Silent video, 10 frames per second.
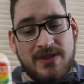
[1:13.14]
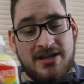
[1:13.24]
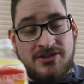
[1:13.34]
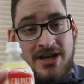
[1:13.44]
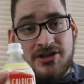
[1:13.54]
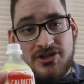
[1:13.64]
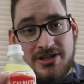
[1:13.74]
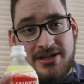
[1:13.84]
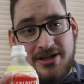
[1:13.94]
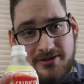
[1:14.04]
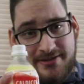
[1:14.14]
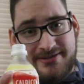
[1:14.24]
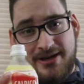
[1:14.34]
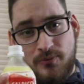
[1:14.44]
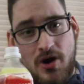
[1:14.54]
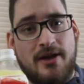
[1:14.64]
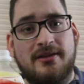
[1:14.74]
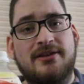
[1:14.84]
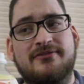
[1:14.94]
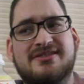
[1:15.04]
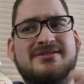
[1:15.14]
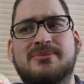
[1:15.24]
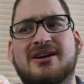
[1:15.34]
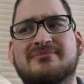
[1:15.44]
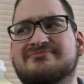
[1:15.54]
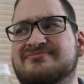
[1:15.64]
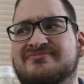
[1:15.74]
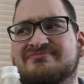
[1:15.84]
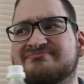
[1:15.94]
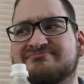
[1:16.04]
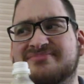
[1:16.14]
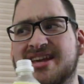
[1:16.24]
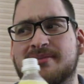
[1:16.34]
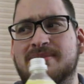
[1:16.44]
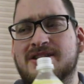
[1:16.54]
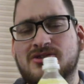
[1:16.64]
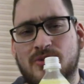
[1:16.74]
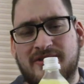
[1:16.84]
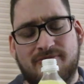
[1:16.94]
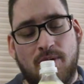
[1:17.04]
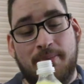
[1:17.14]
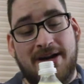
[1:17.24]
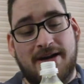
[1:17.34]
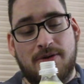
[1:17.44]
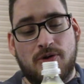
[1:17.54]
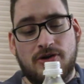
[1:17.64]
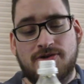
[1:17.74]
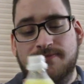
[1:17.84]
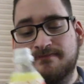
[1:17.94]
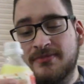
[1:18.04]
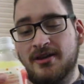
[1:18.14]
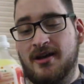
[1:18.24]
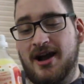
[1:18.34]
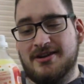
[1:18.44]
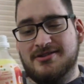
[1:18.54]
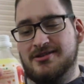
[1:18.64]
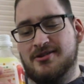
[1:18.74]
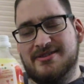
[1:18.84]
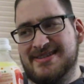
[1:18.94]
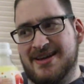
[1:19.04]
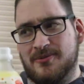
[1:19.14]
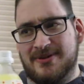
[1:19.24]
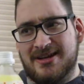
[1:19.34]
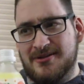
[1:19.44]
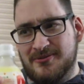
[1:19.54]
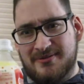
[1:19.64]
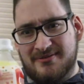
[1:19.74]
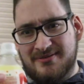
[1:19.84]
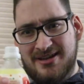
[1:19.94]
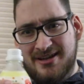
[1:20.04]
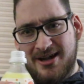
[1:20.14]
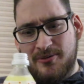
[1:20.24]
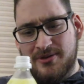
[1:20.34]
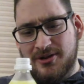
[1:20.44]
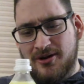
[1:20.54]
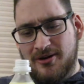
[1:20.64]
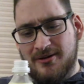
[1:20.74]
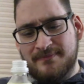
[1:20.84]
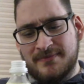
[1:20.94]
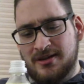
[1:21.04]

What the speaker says: is actually here in the town where I live. It's about 10 minutes away from where my dad works. I actually noticed that one day when he and I were in the car.